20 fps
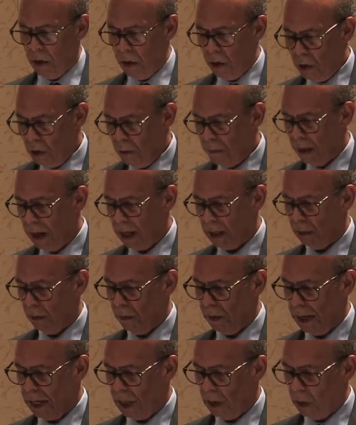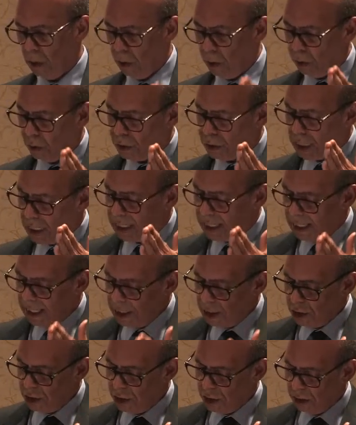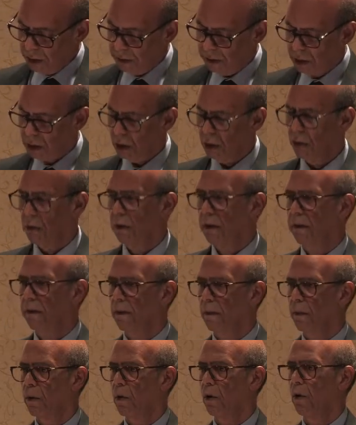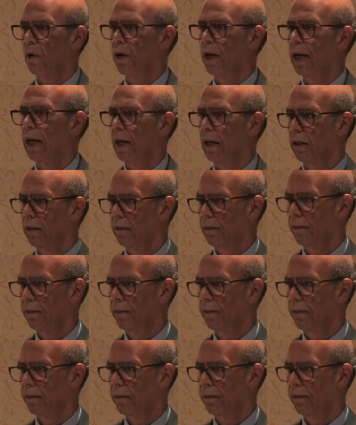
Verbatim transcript: who, by the way, holds an engineering degree from Cornell